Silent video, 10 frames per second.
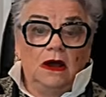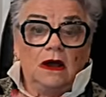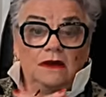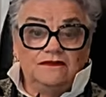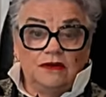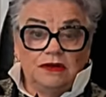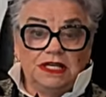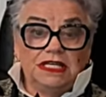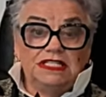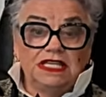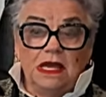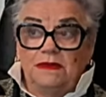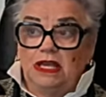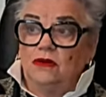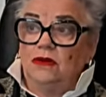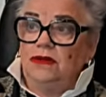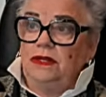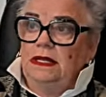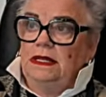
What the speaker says: I've got a guest coming on.